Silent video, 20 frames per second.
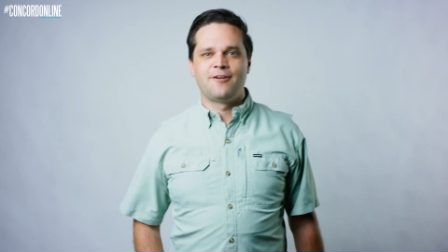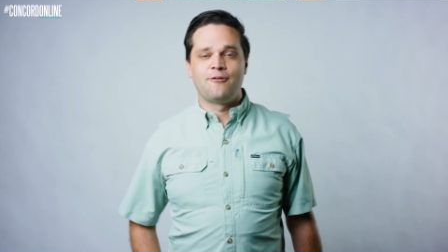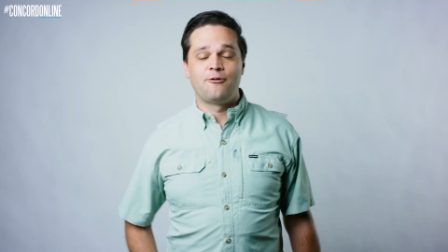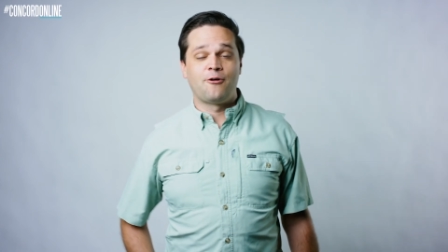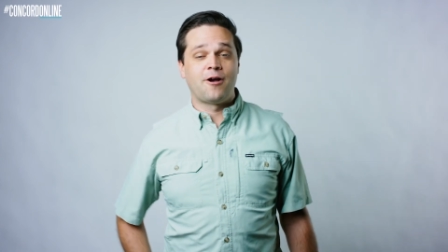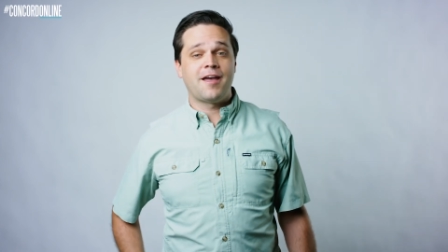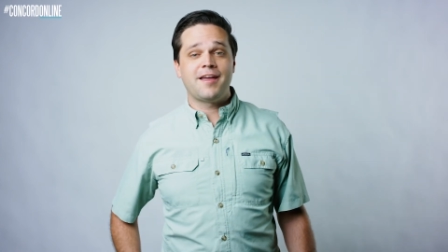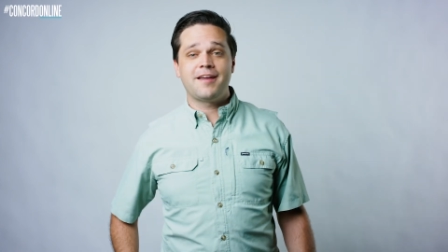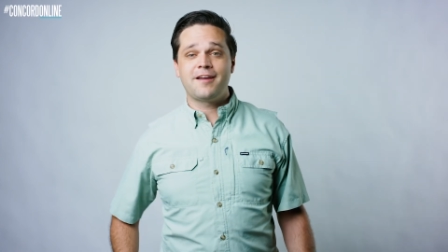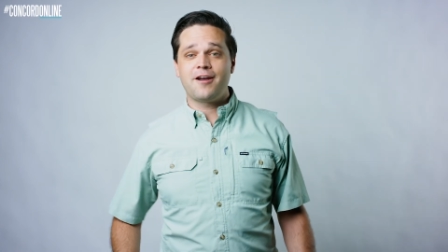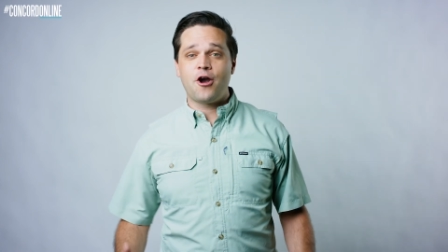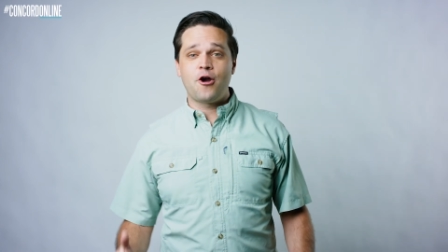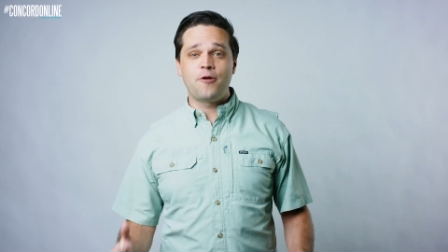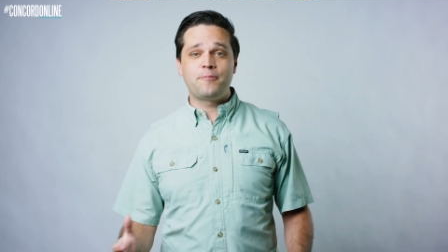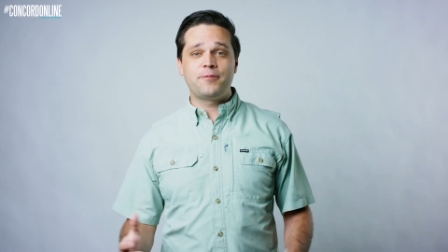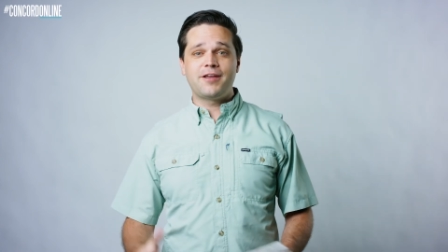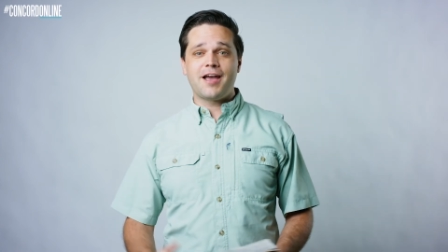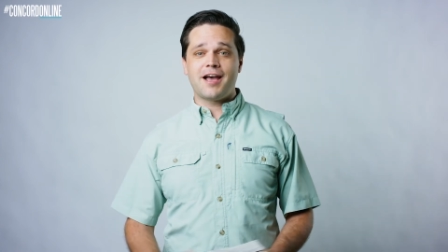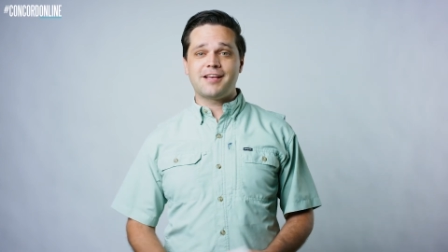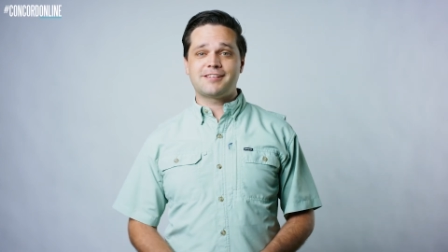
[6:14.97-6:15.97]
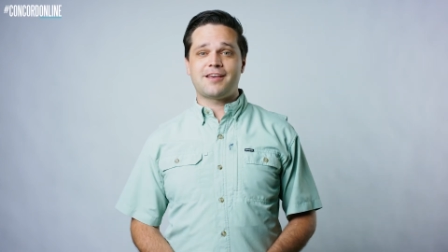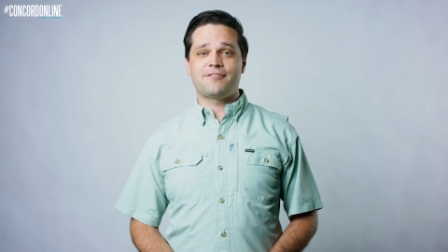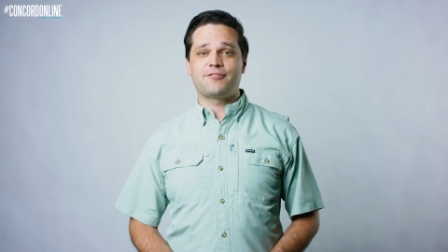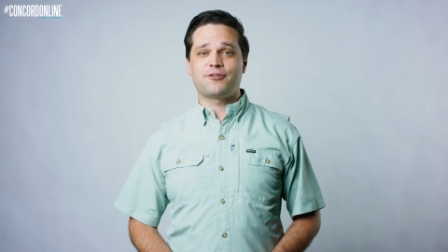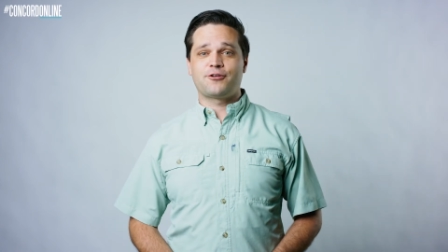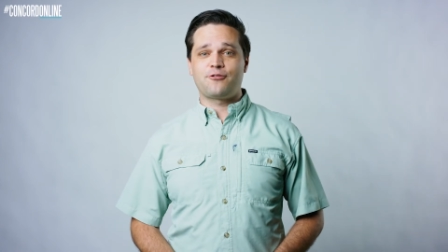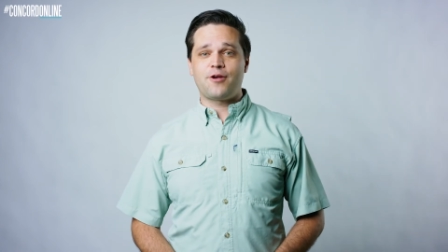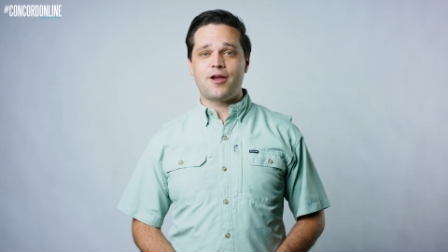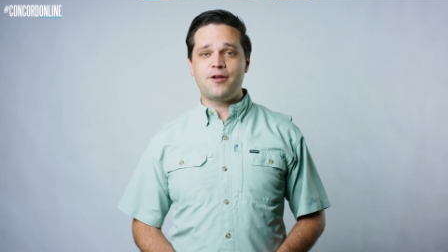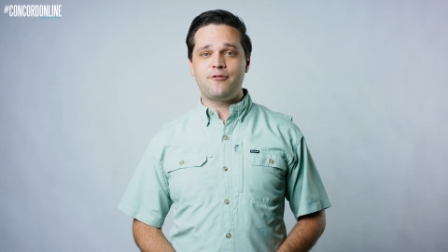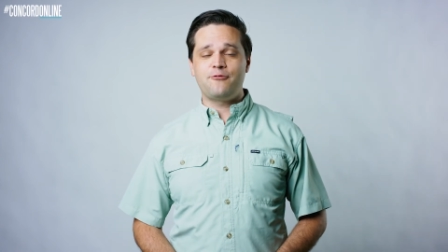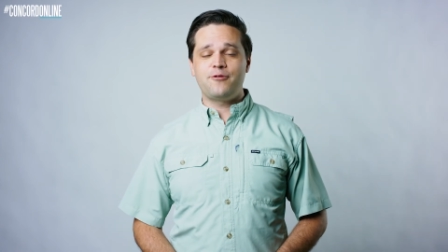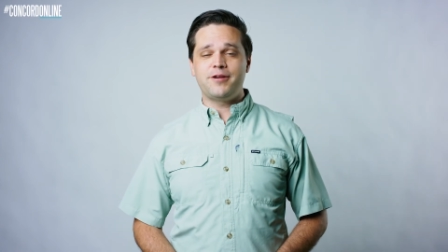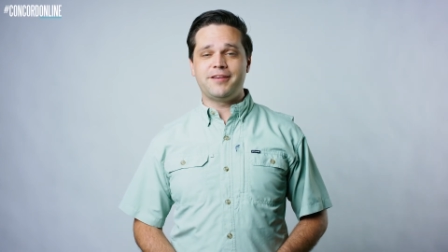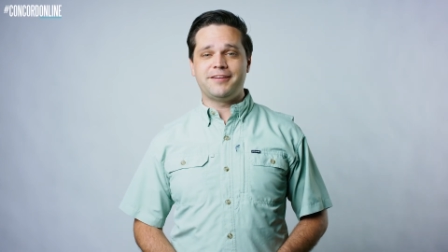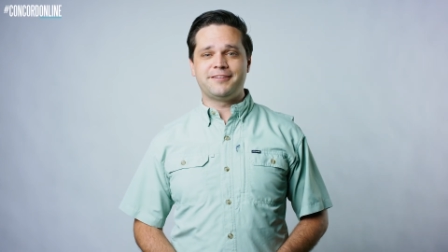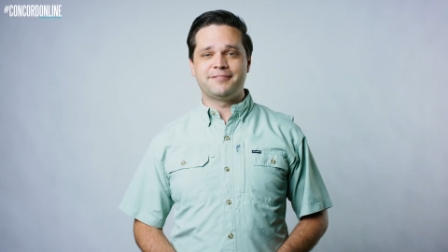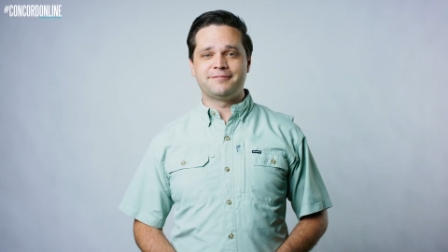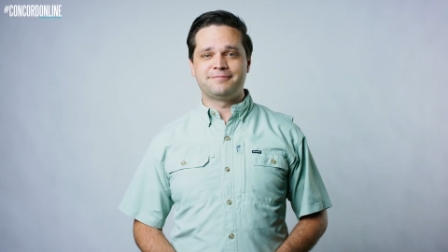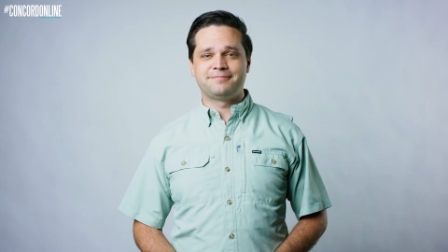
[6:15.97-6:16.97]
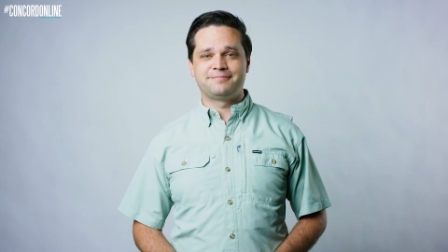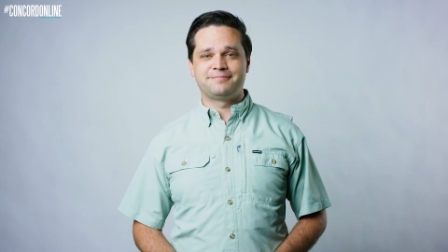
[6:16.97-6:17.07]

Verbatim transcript: Well, hey, hope you guys have a great week.